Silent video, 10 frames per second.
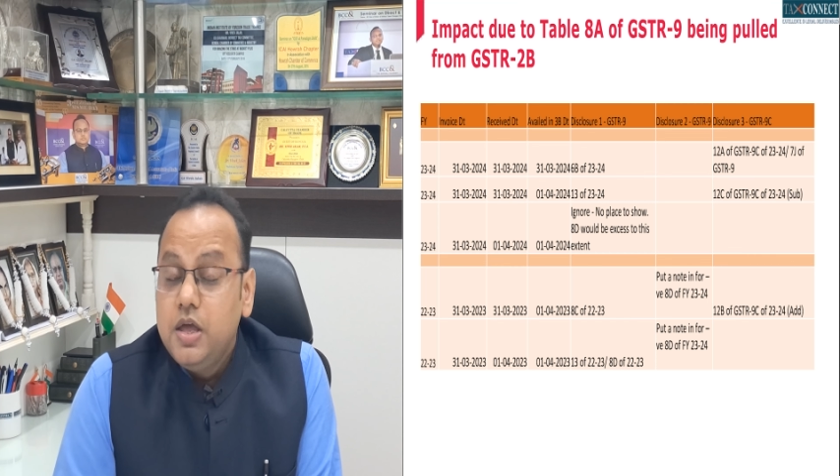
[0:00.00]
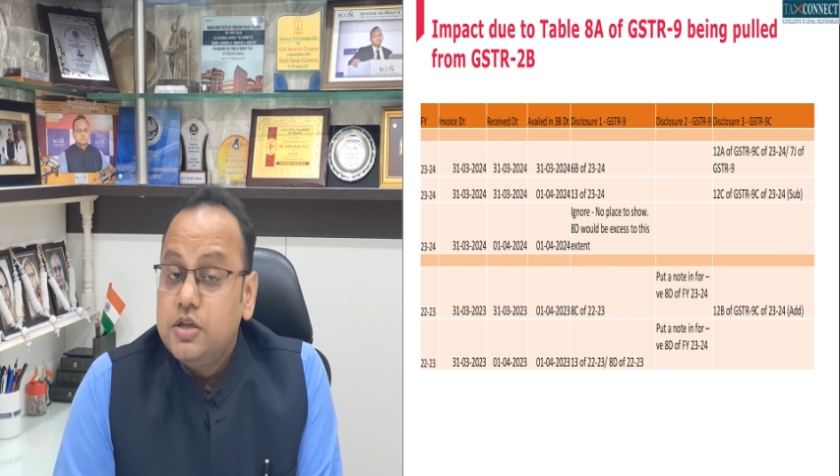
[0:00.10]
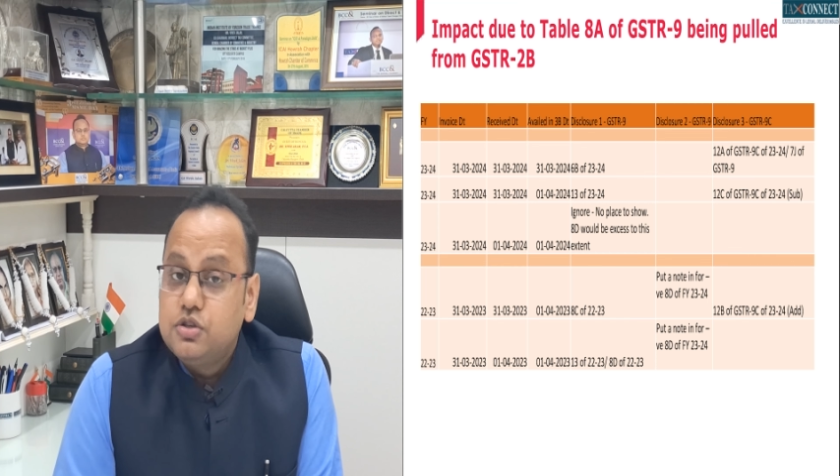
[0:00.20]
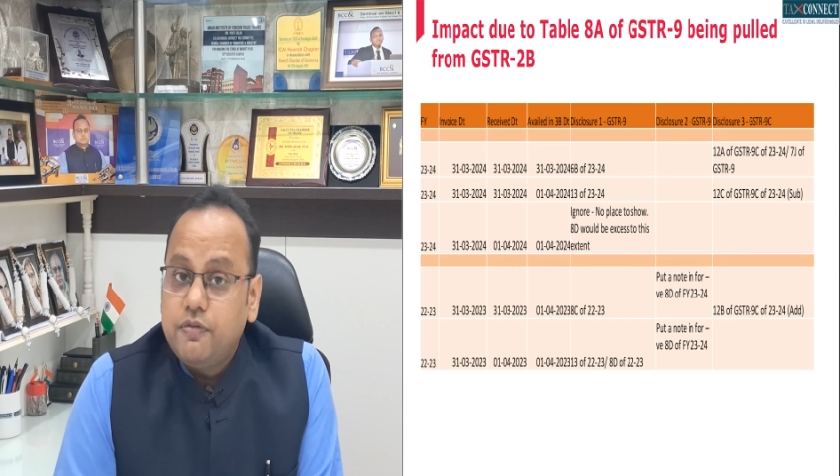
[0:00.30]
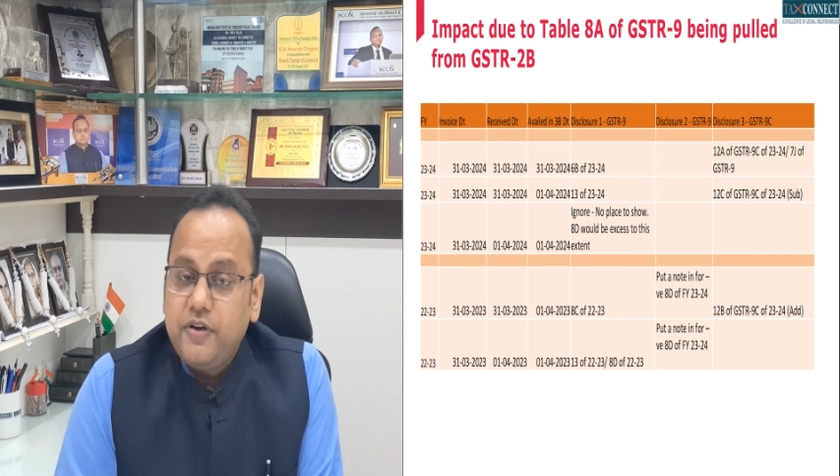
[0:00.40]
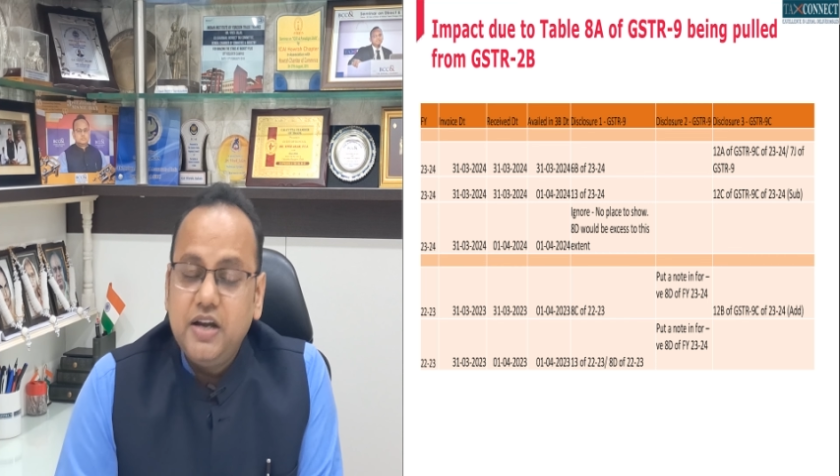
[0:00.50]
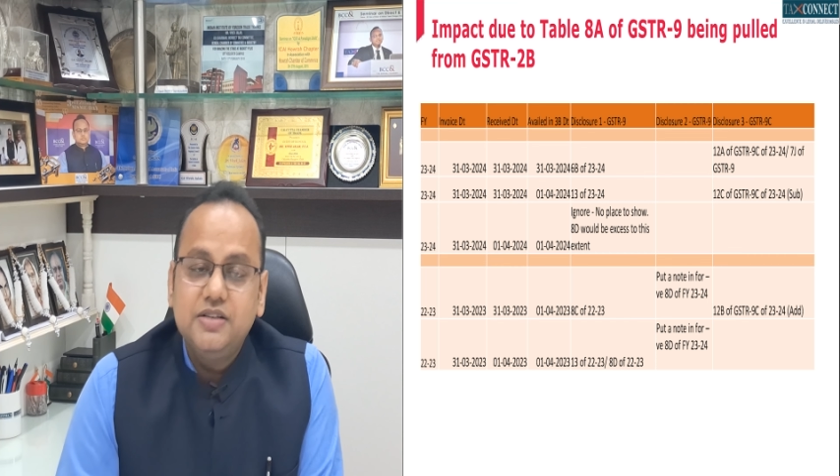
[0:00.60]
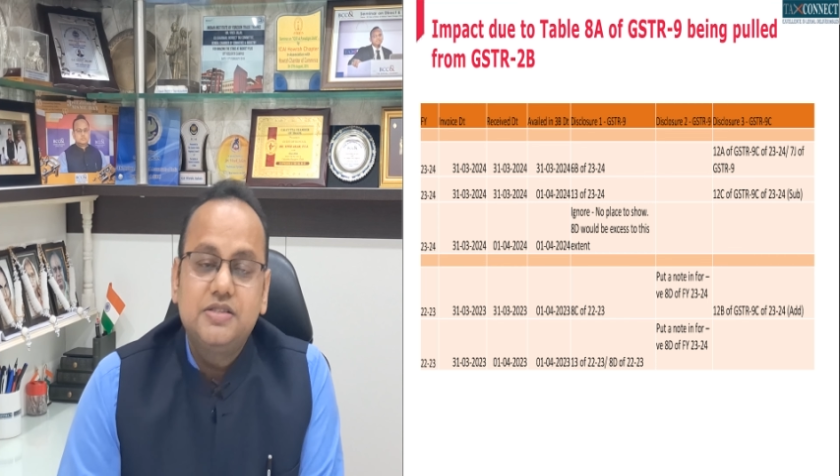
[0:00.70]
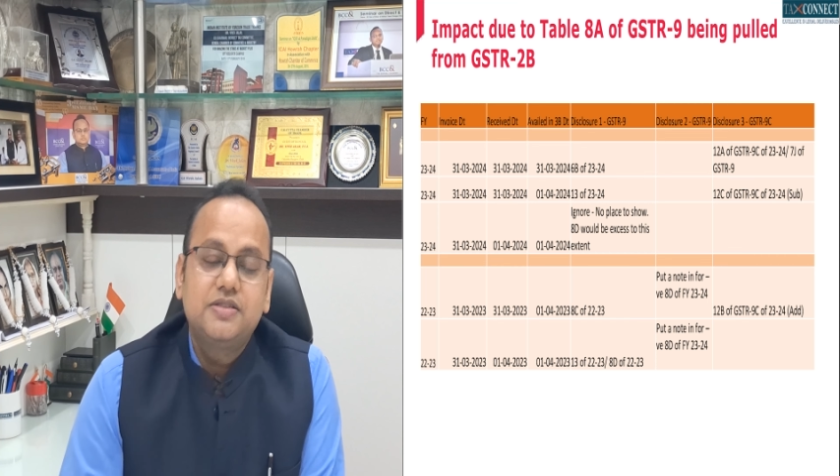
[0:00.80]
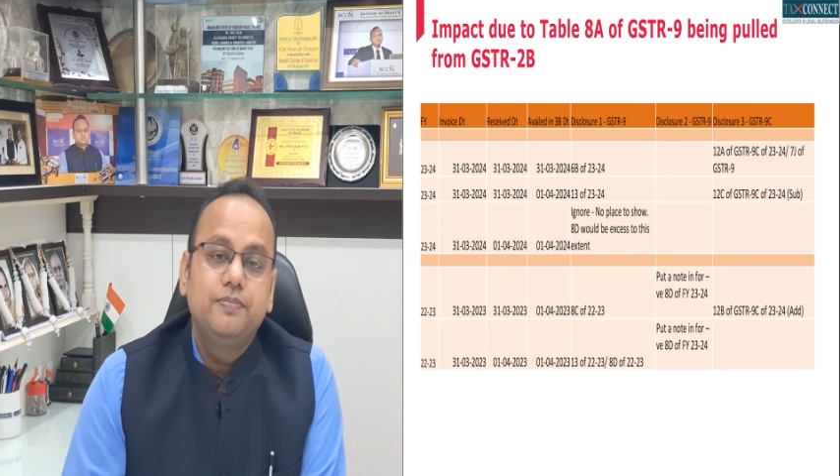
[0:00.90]
So
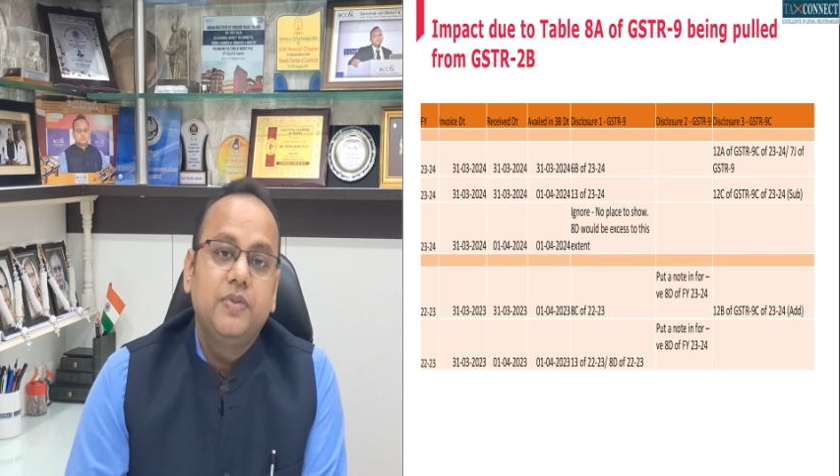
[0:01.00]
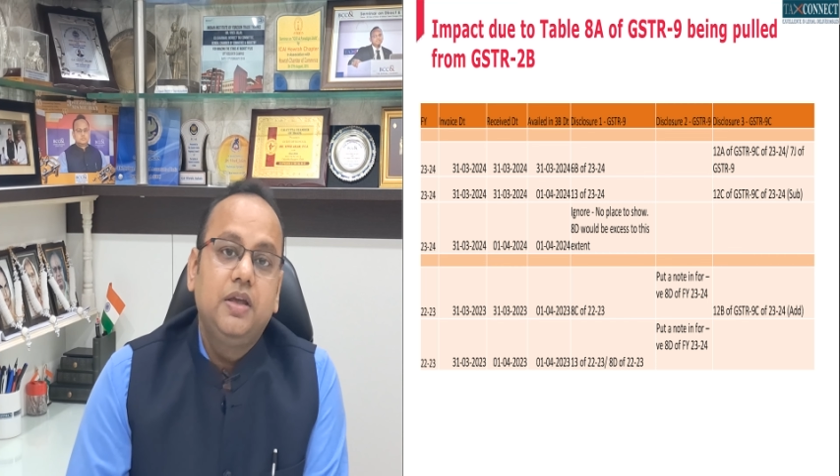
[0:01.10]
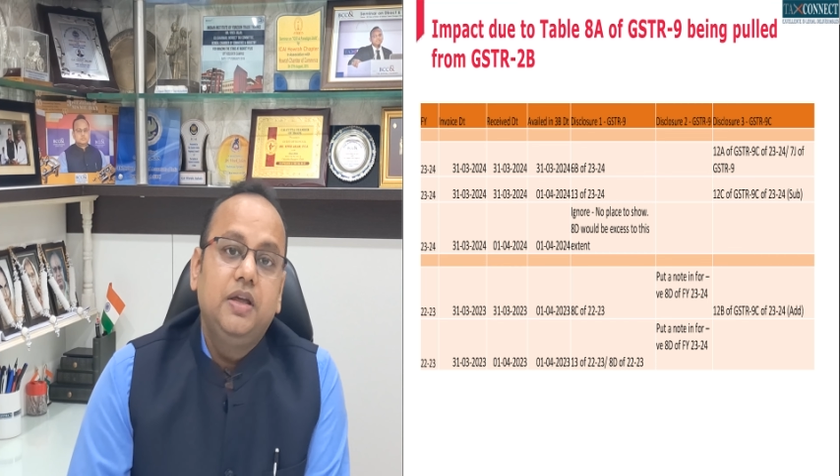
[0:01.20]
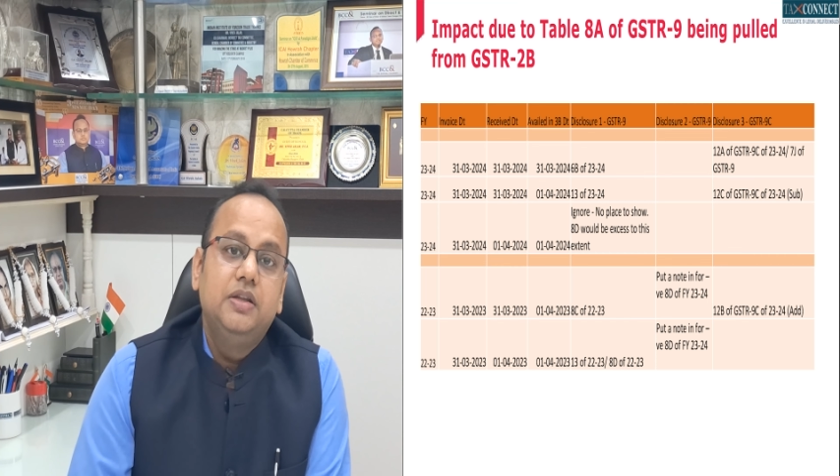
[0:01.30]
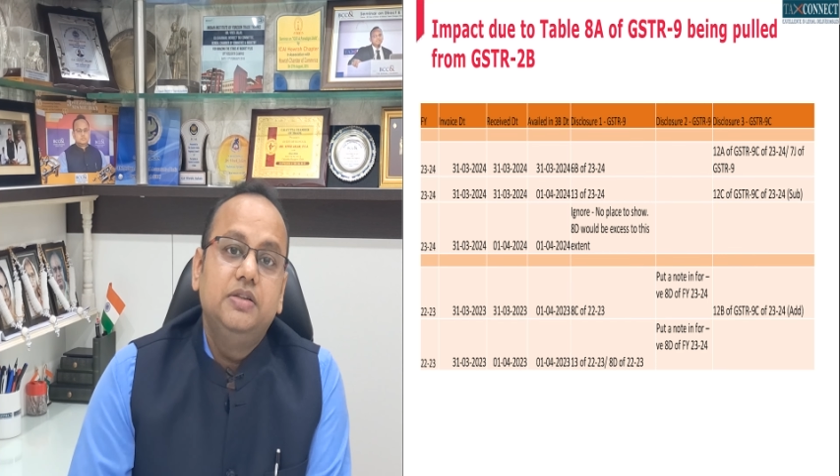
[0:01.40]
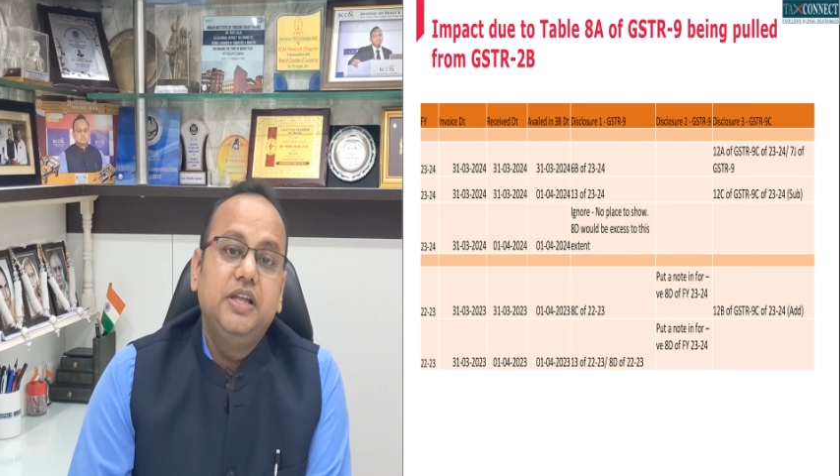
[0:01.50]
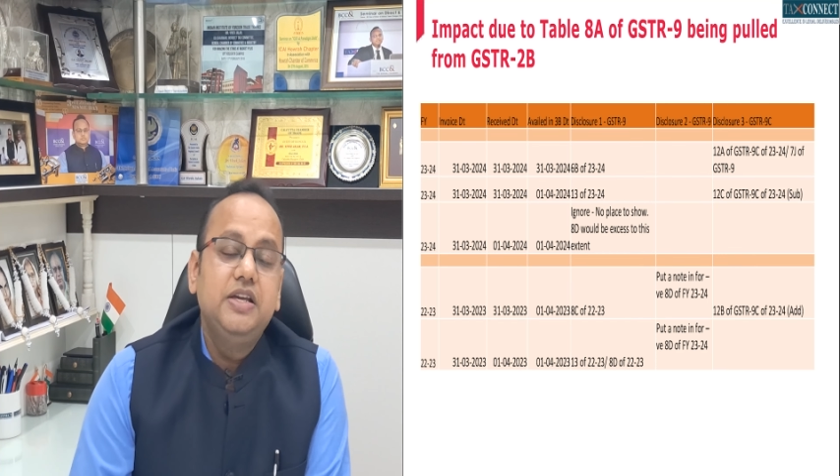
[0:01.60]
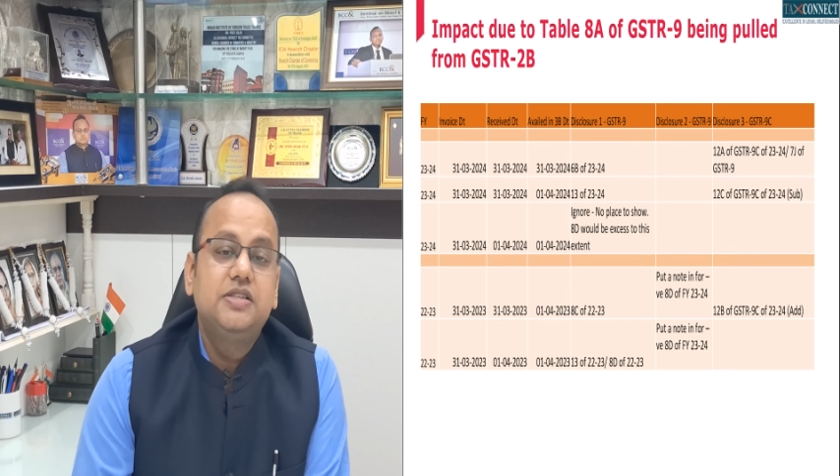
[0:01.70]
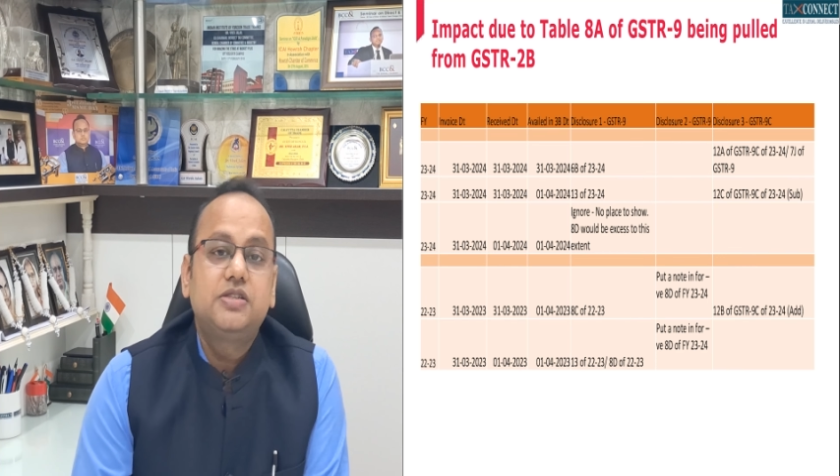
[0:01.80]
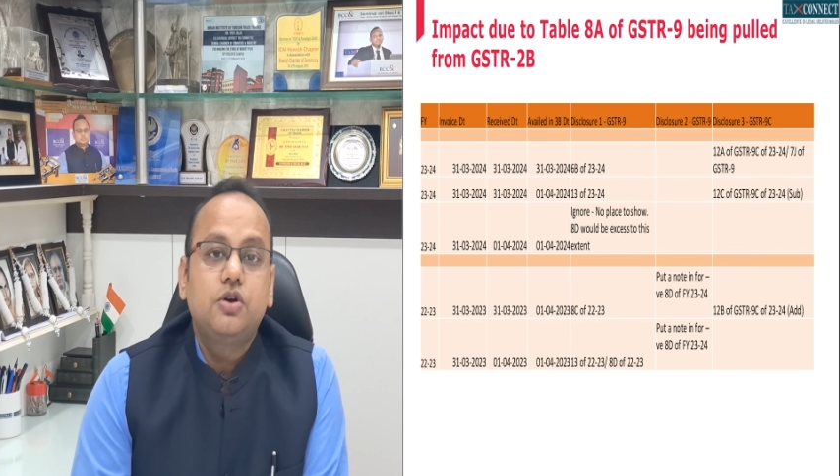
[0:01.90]
friends,
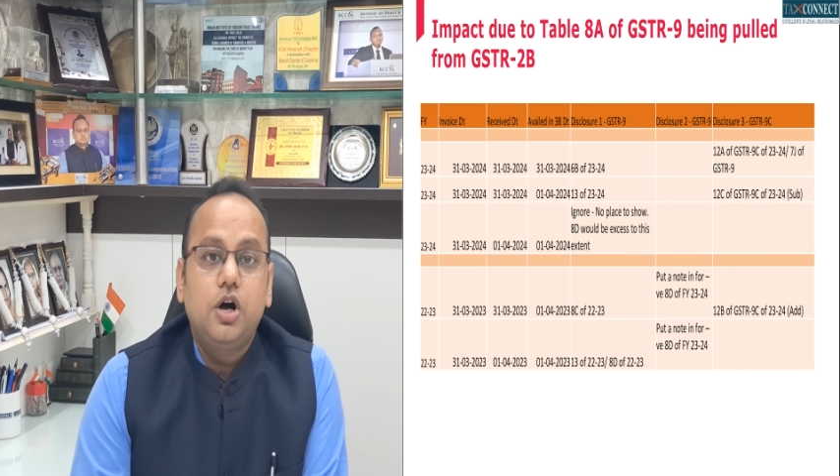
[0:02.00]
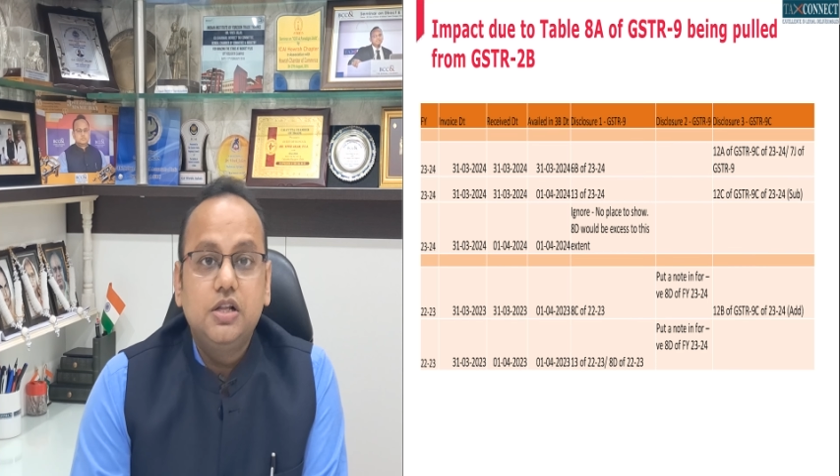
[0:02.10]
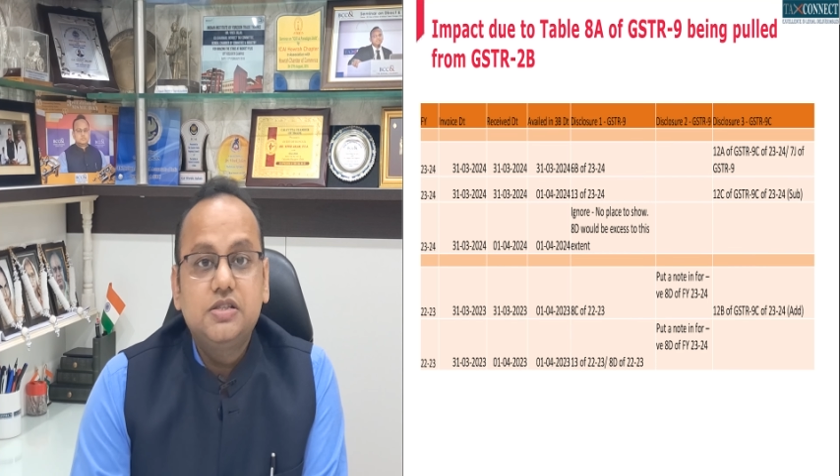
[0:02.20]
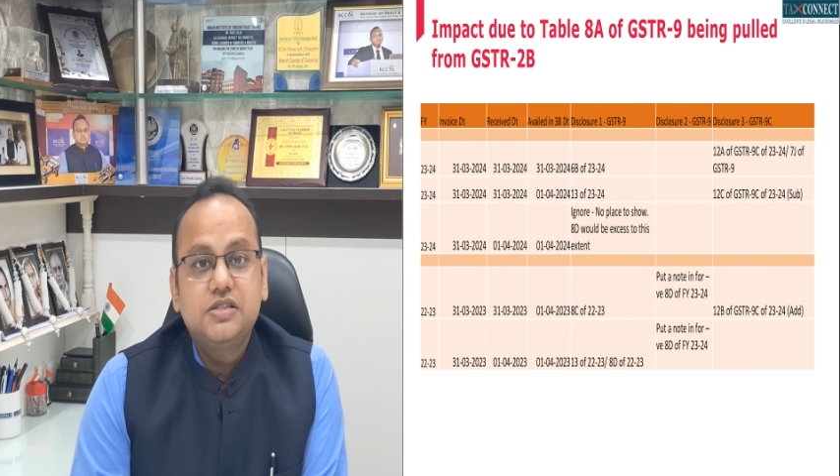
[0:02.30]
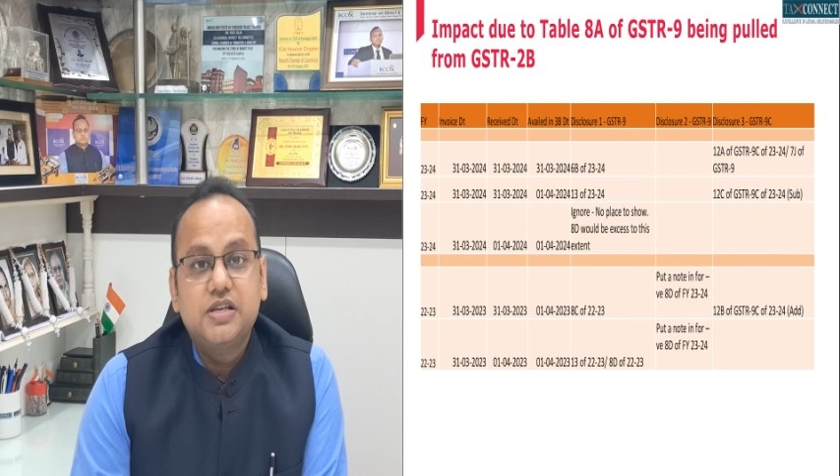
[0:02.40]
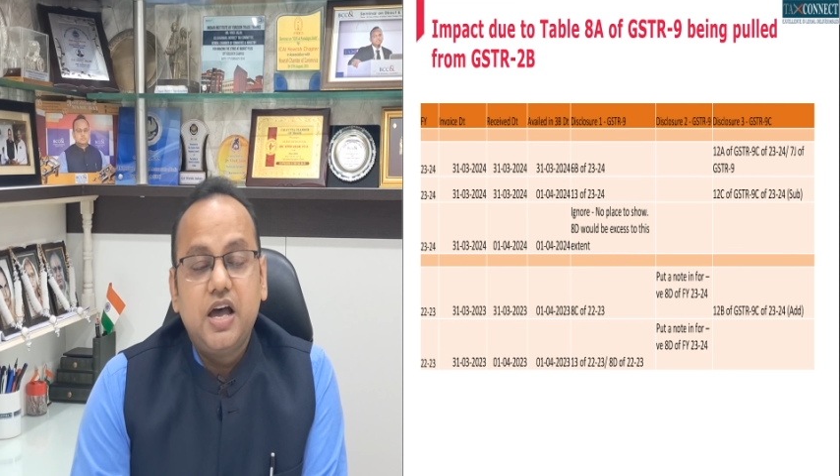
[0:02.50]
these calls